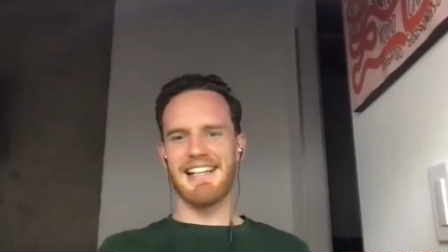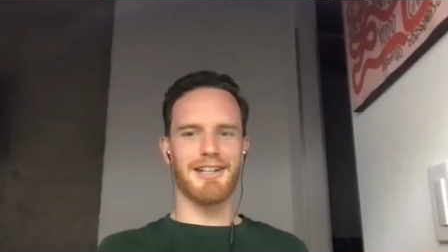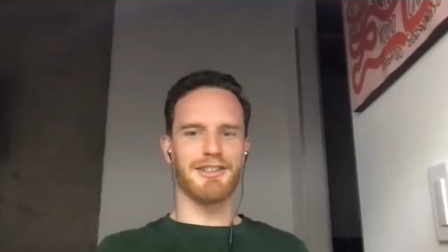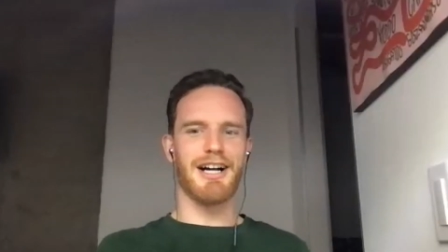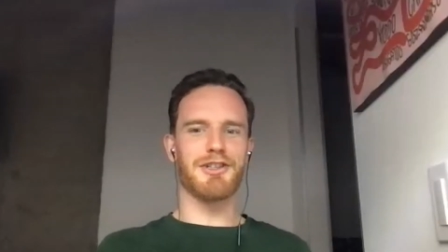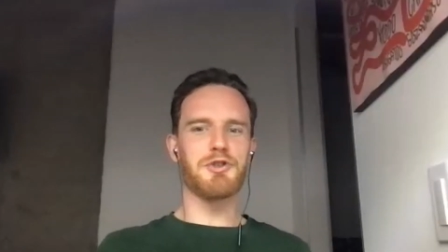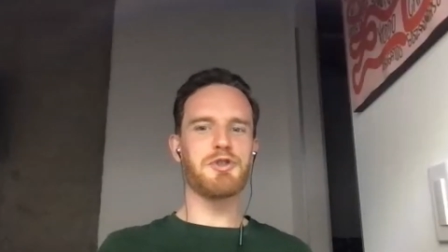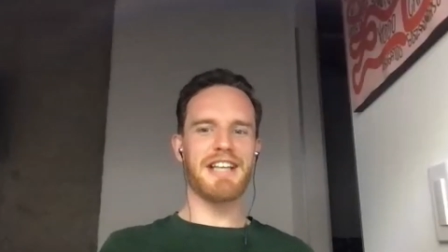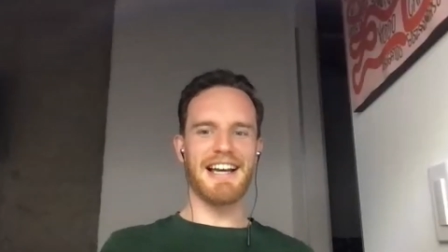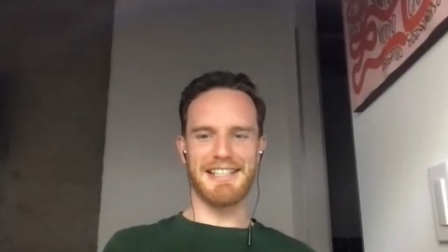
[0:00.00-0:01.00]
I'll I'll
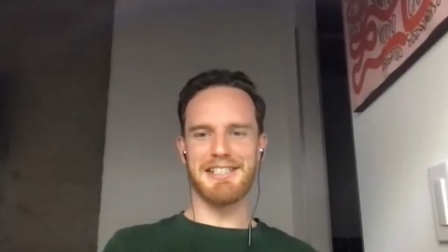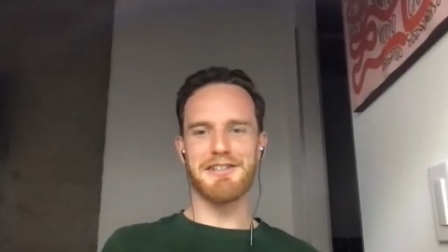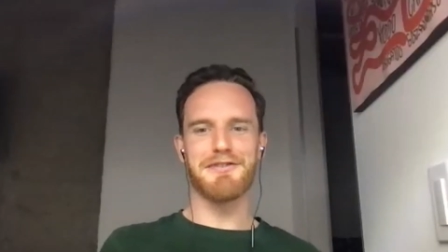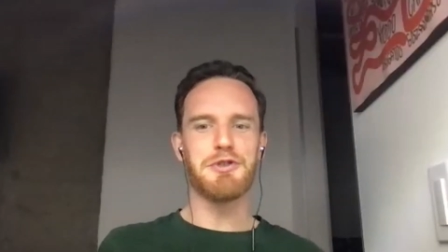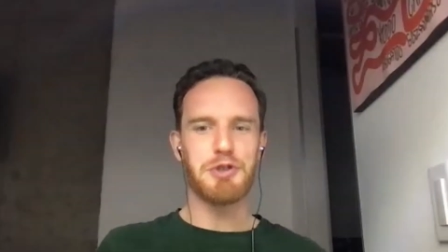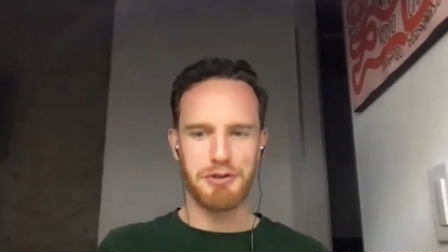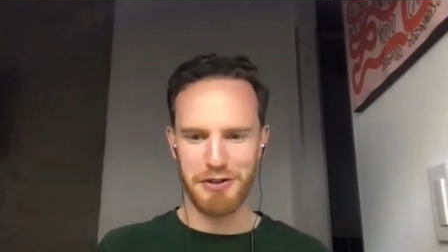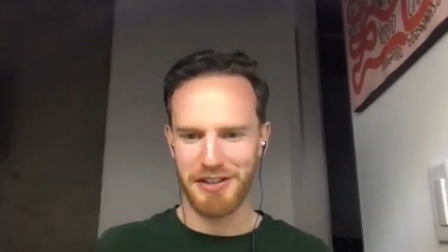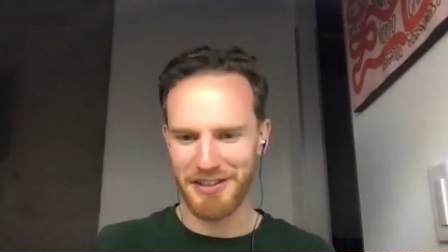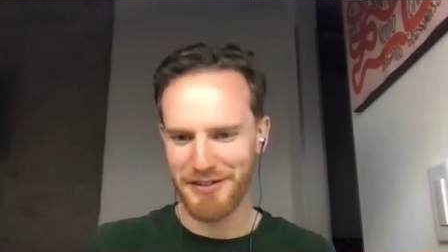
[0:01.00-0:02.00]
use that in the future
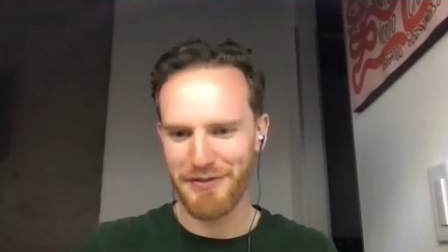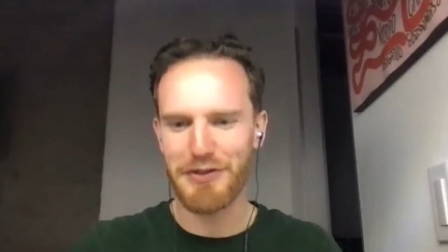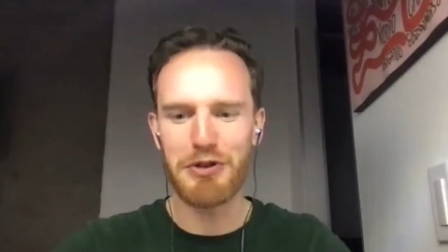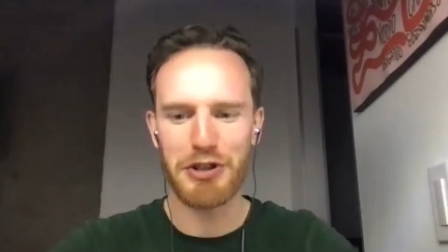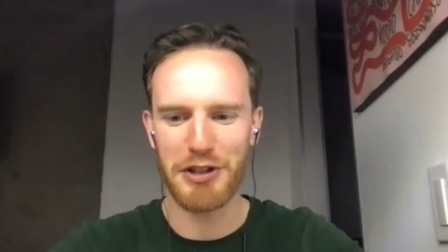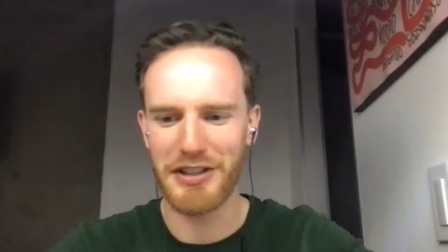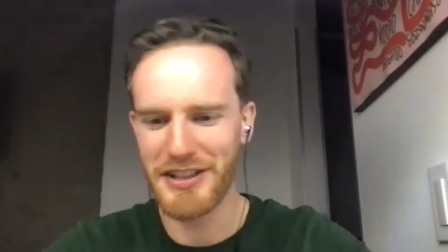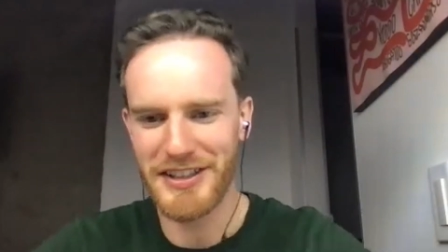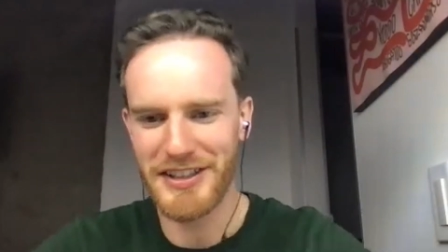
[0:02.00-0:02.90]
for future